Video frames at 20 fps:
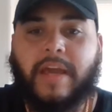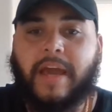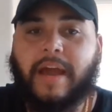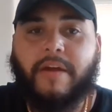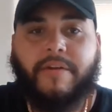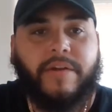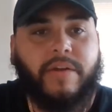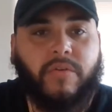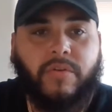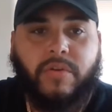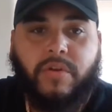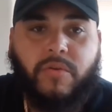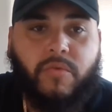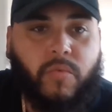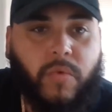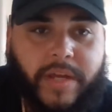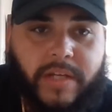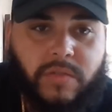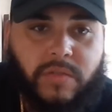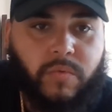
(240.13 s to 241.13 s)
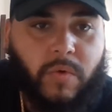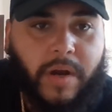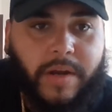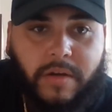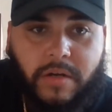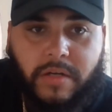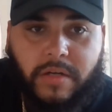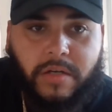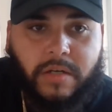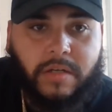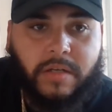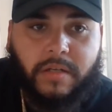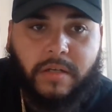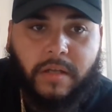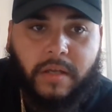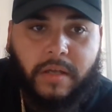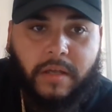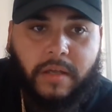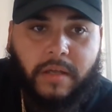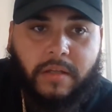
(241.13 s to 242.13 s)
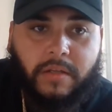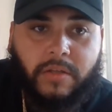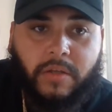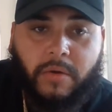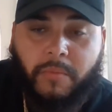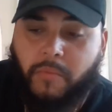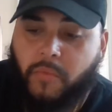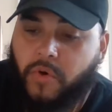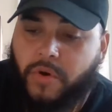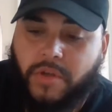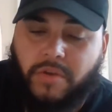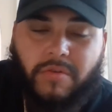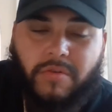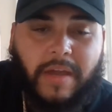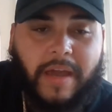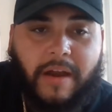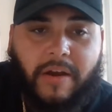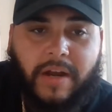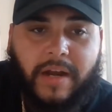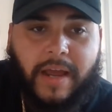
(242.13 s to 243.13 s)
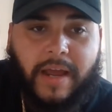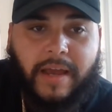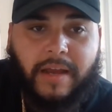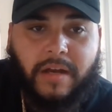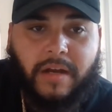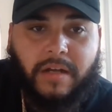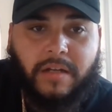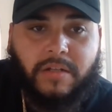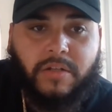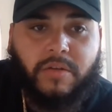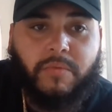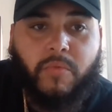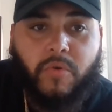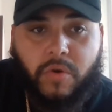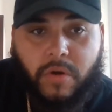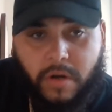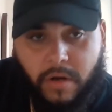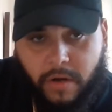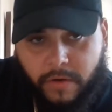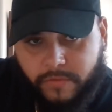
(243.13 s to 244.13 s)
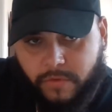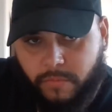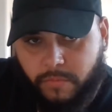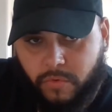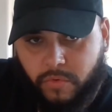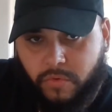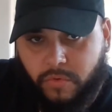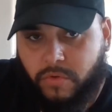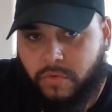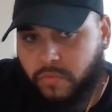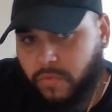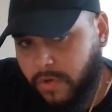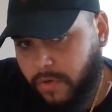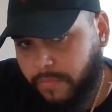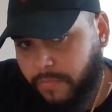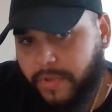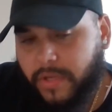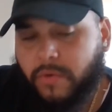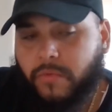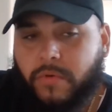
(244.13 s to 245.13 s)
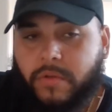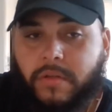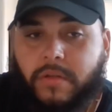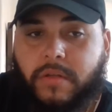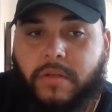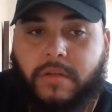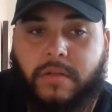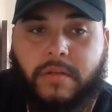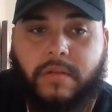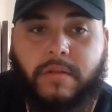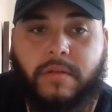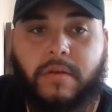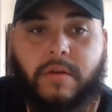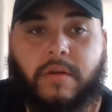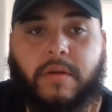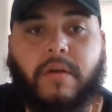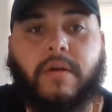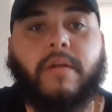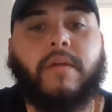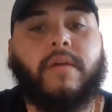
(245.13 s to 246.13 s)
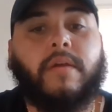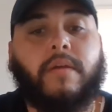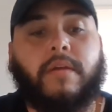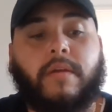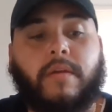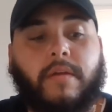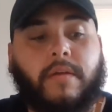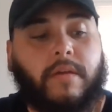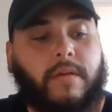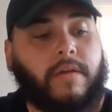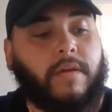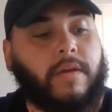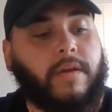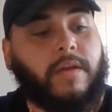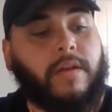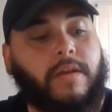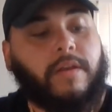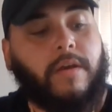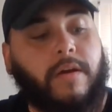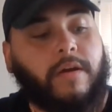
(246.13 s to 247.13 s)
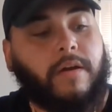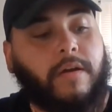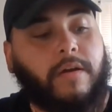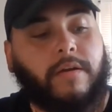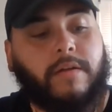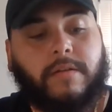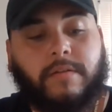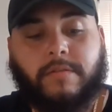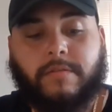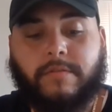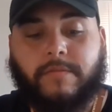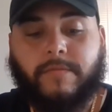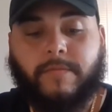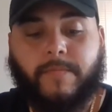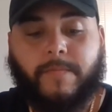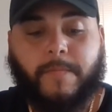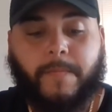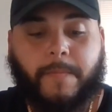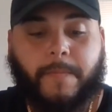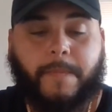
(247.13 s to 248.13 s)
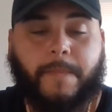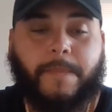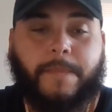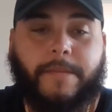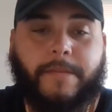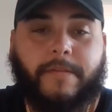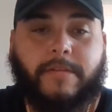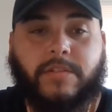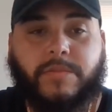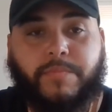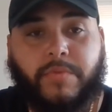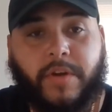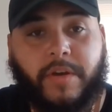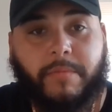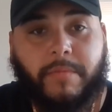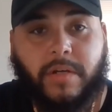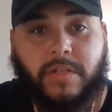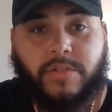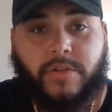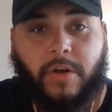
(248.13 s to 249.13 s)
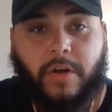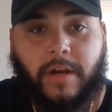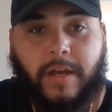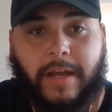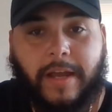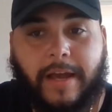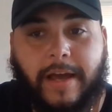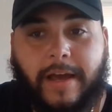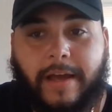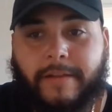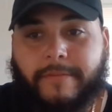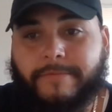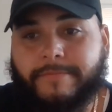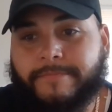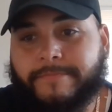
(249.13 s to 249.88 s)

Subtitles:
carry it on your waist while you're cooking. The more you carry that gun, the more comfortable you will be with it. And that's pretty much all I got.